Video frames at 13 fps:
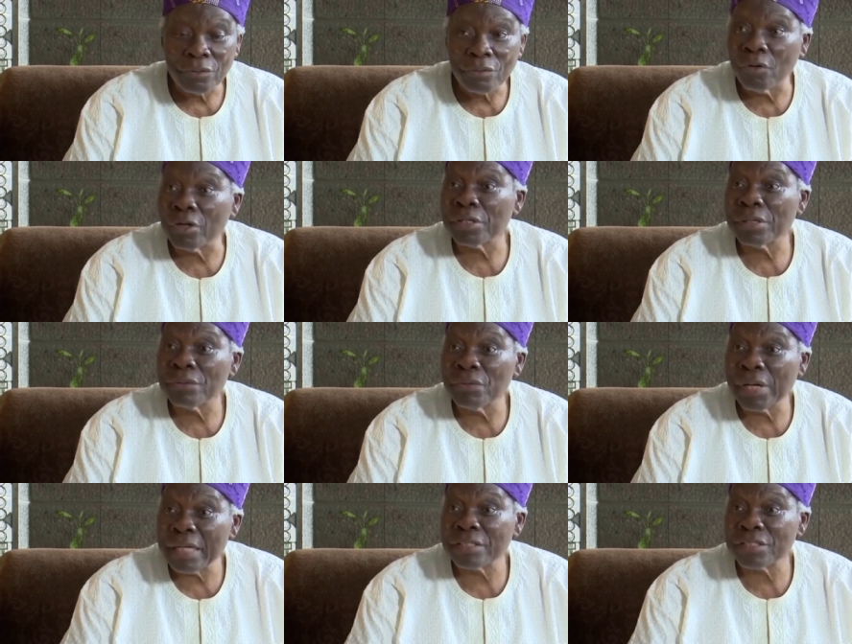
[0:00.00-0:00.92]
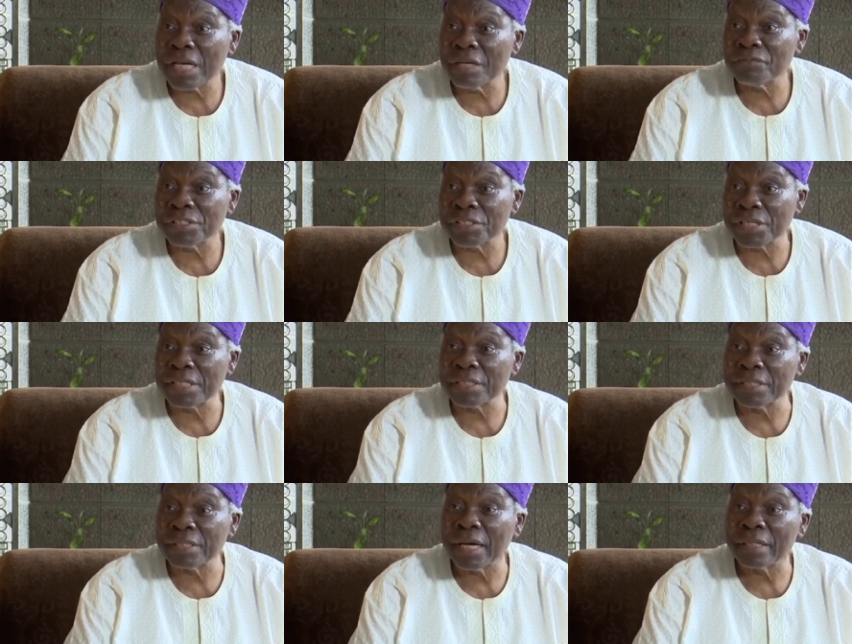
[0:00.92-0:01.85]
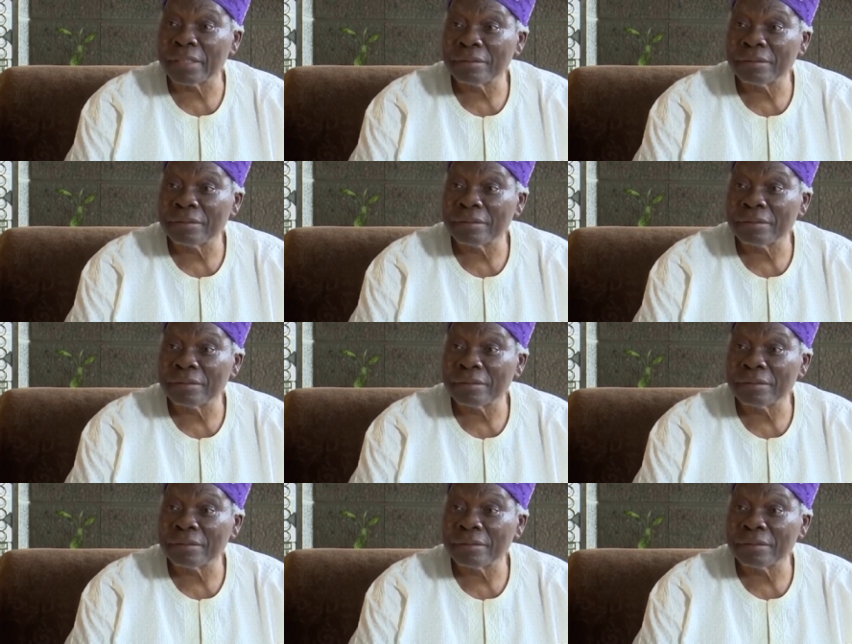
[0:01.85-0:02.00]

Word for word: What, where is selfishness in that?